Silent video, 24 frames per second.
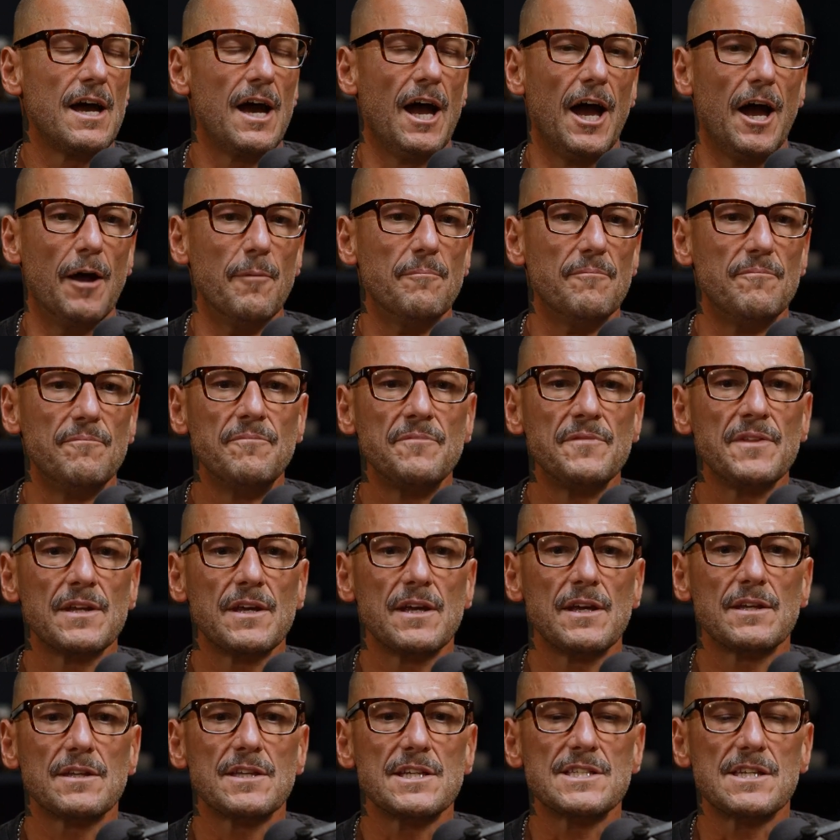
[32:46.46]

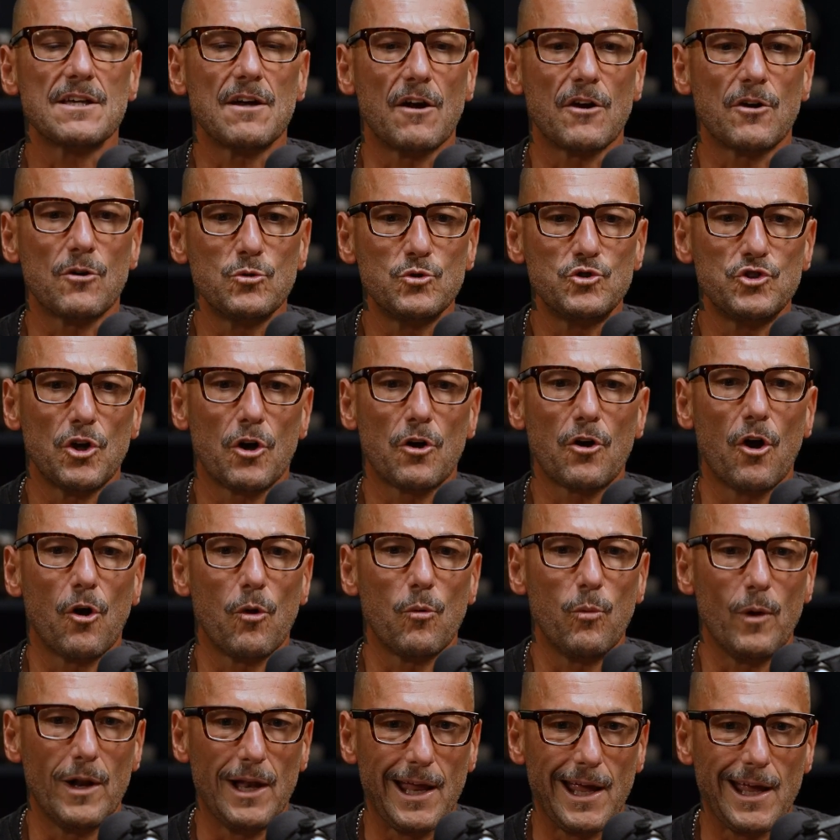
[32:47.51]
There's a guy called
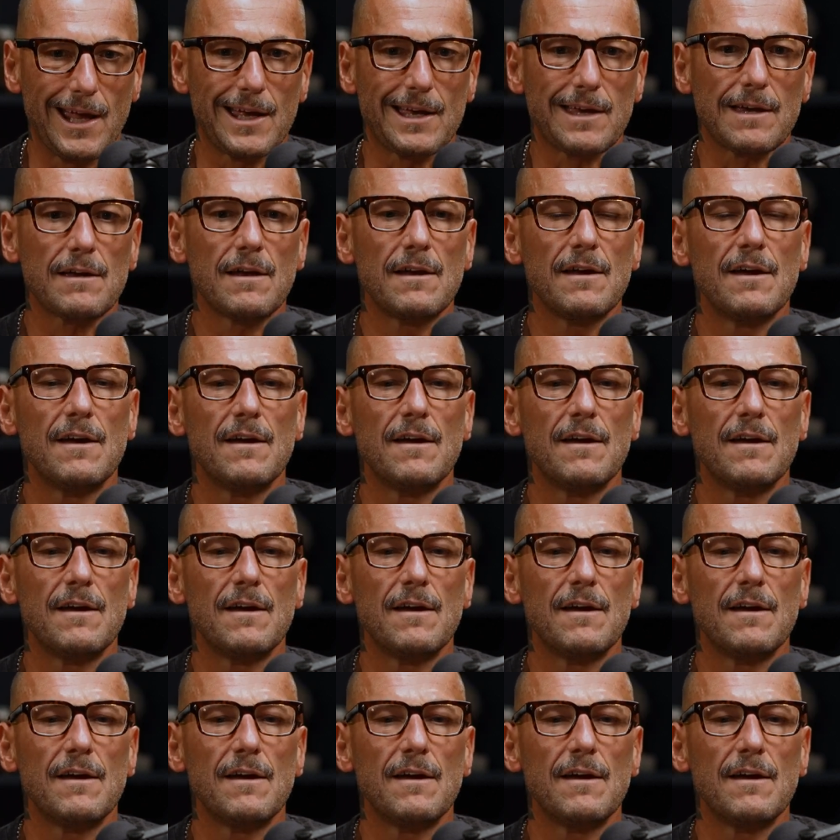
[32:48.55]
Jocko Willink.